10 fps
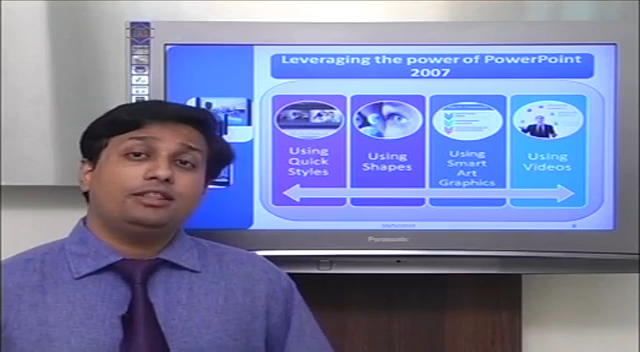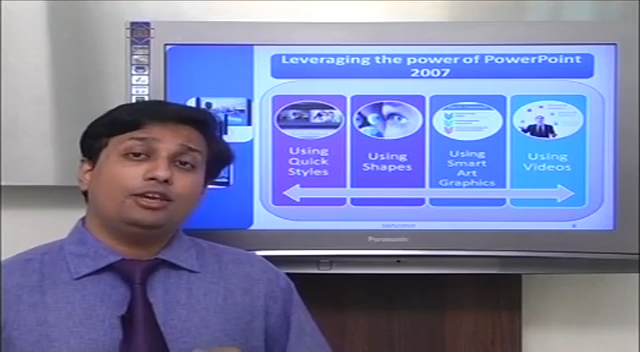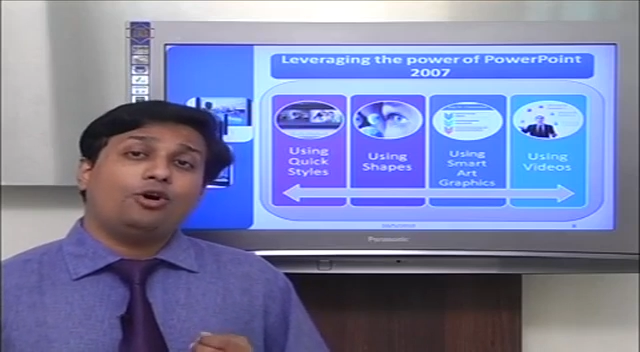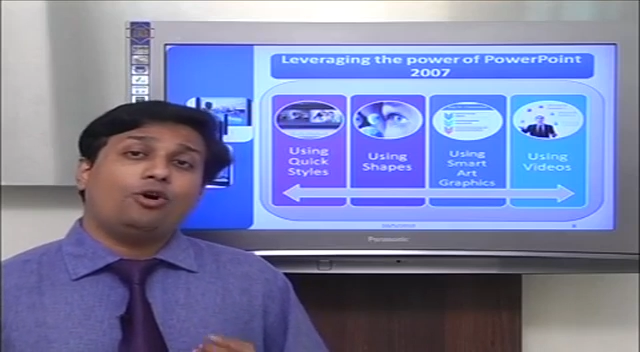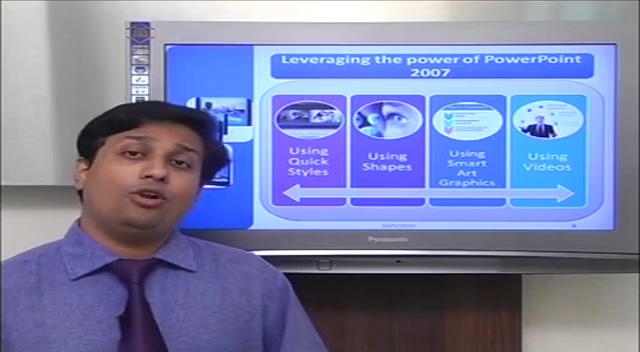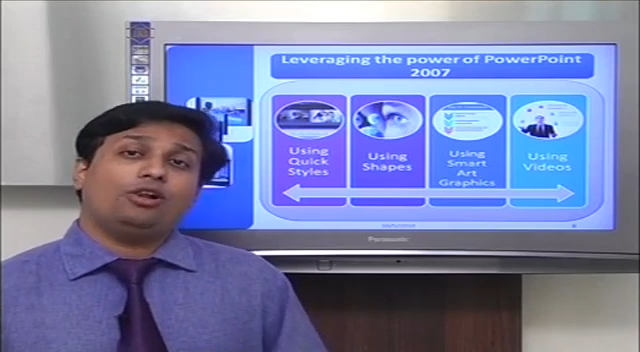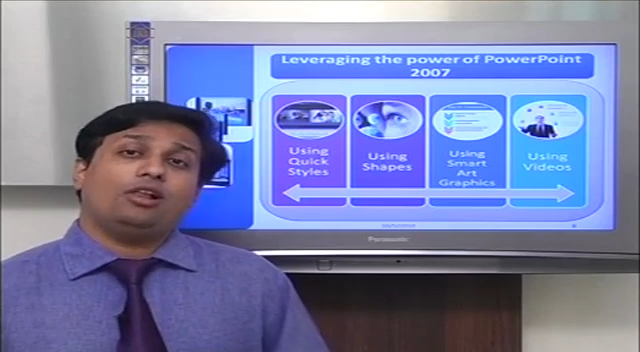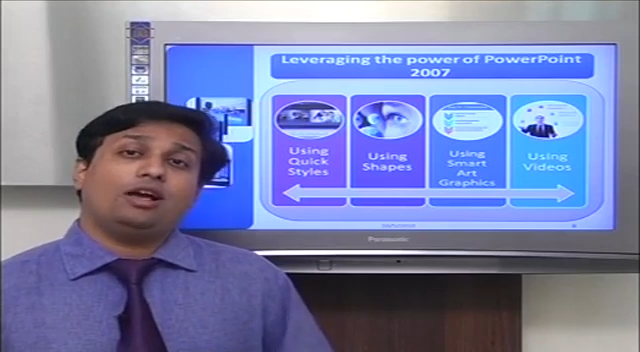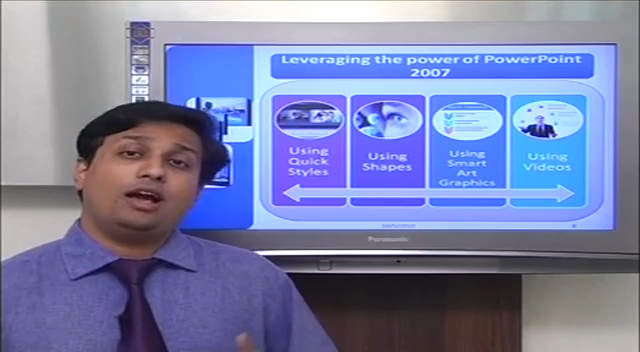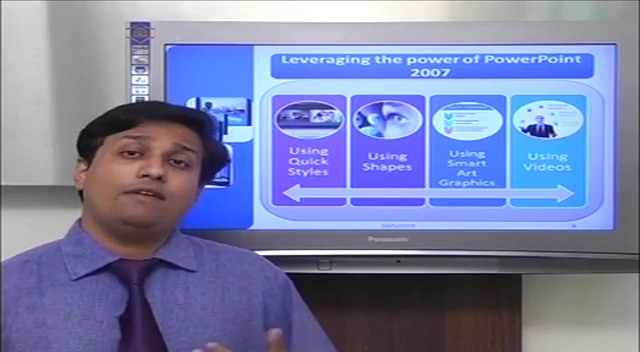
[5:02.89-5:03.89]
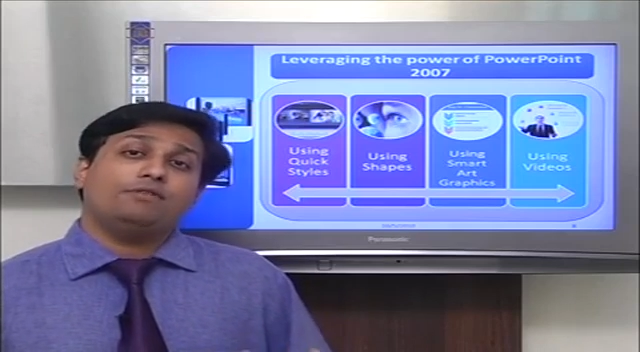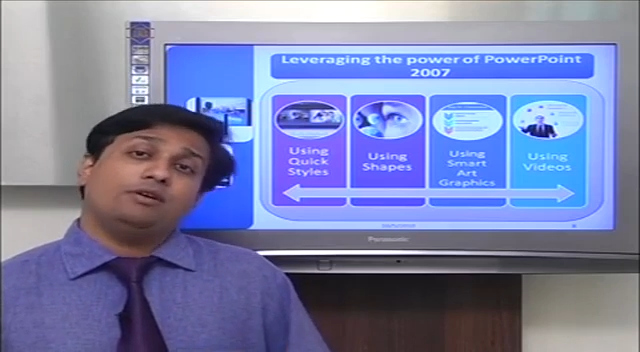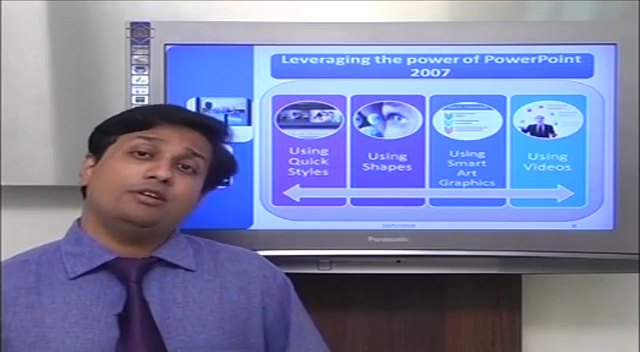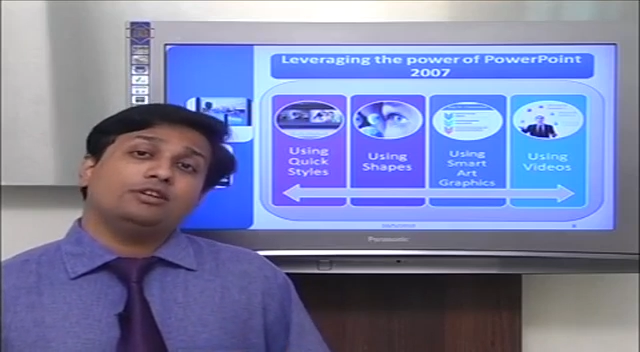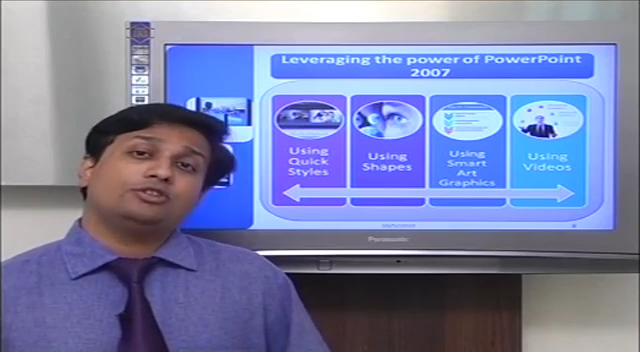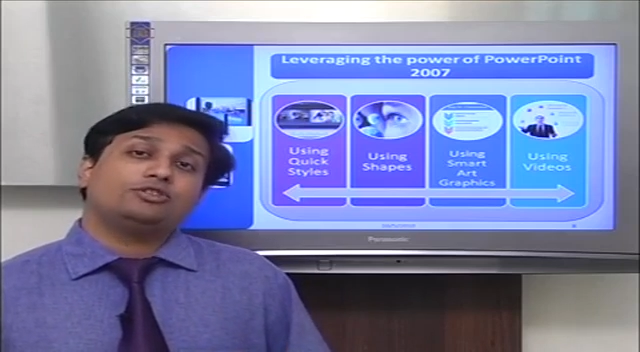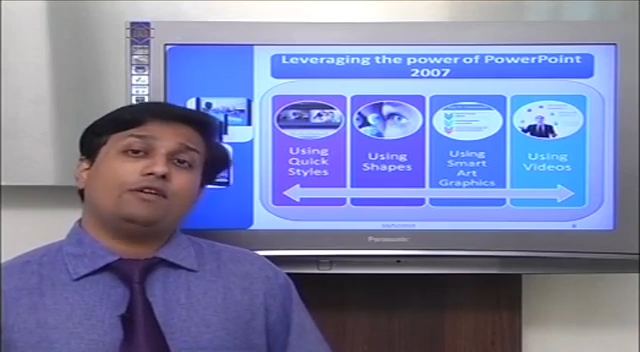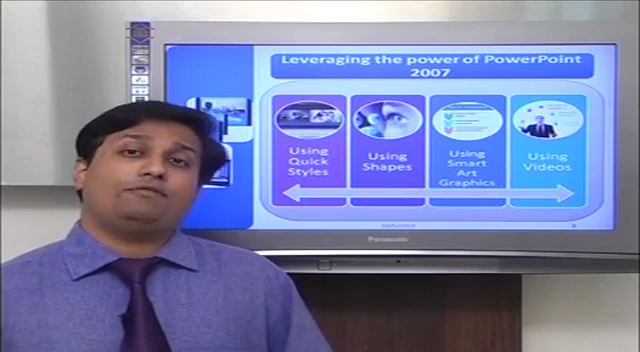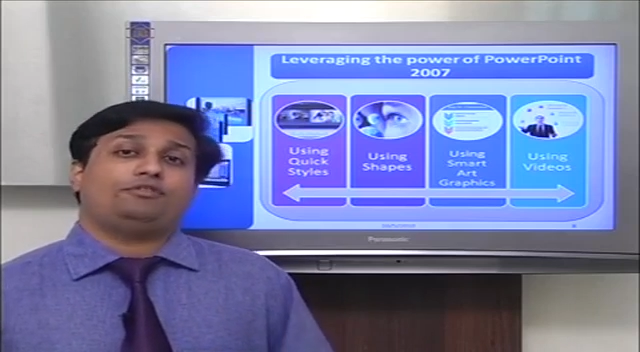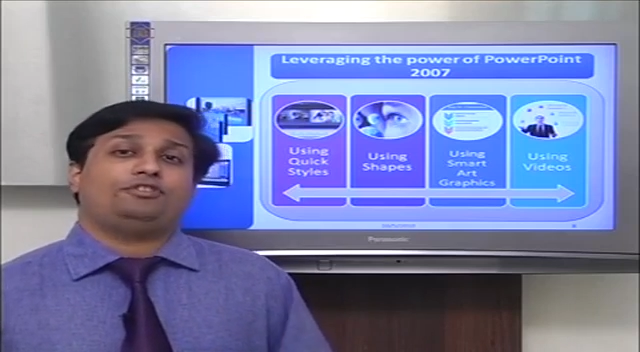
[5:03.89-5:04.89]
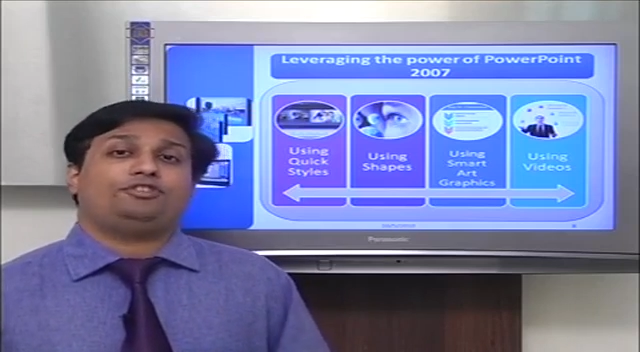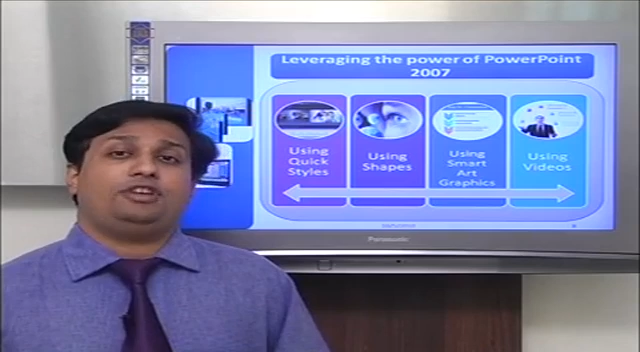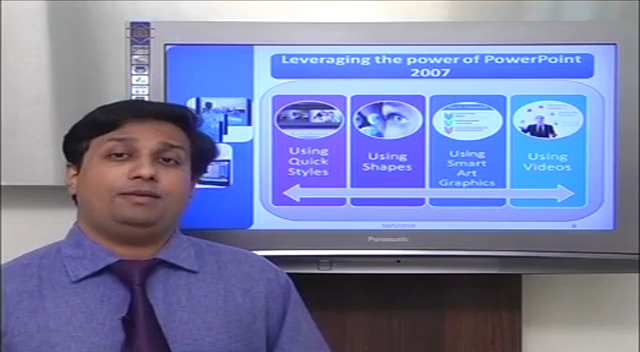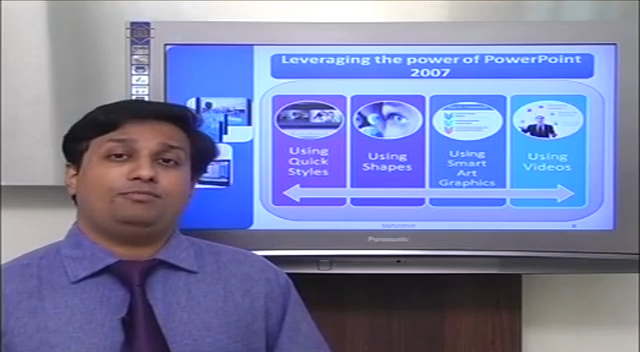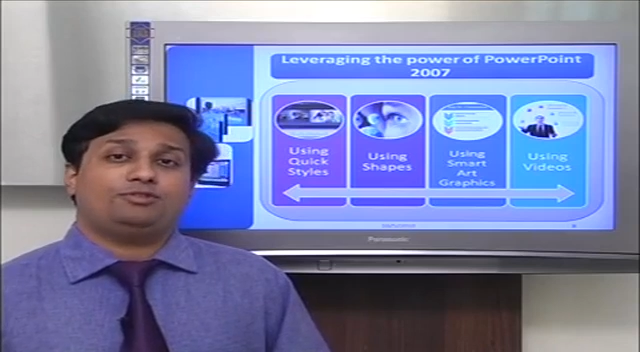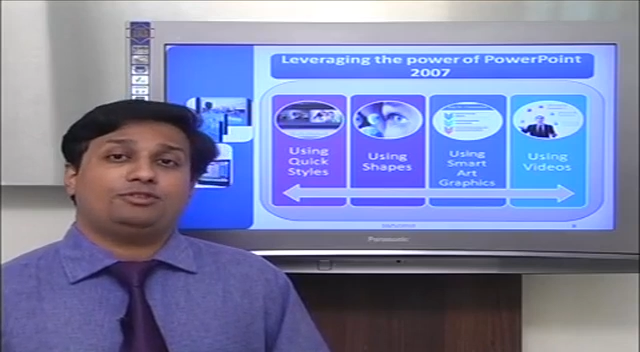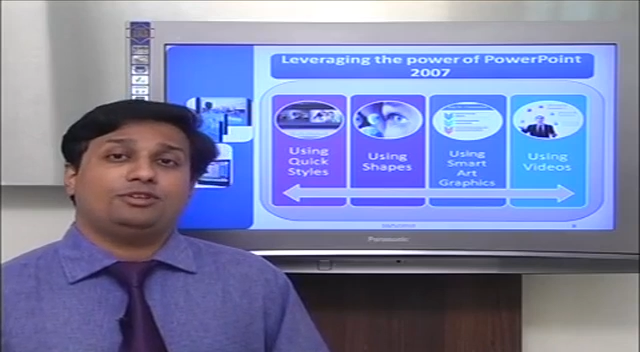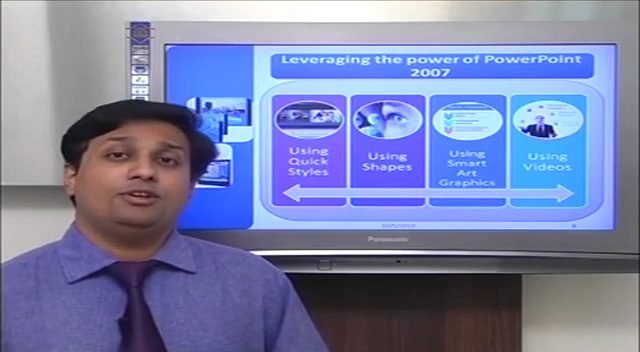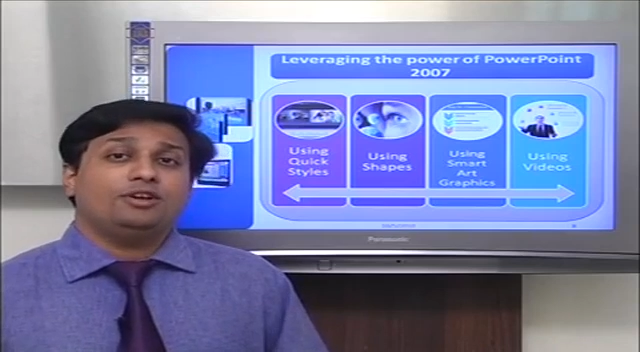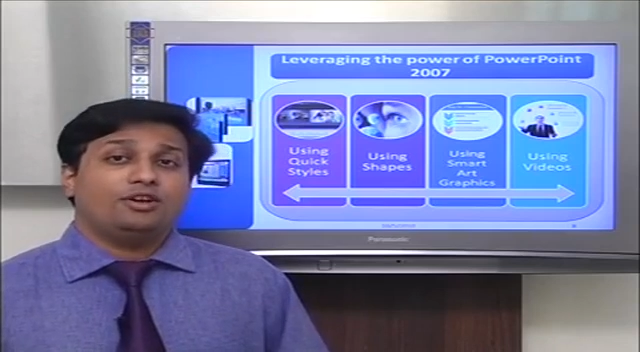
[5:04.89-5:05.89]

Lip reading: they all have soft shapes